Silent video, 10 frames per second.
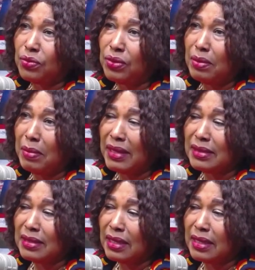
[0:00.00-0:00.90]
a 3
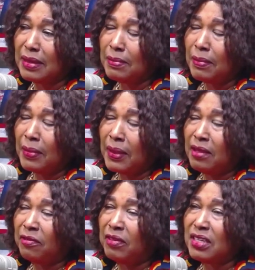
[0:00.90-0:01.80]
month
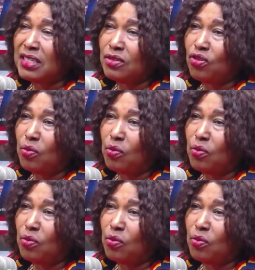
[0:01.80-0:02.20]
inflation.